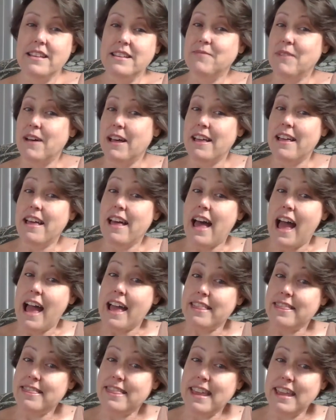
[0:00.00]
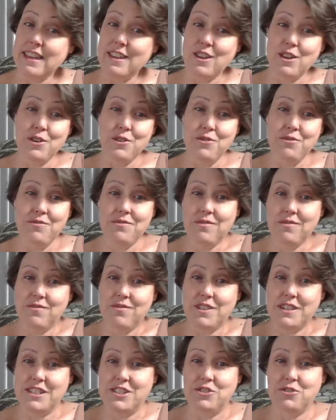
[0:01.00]
Well, I thank you
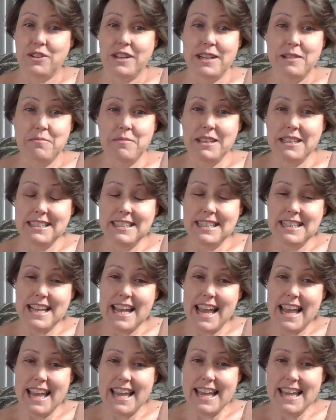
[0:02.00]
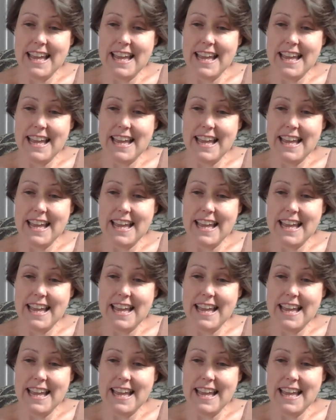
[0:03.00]
for joining me today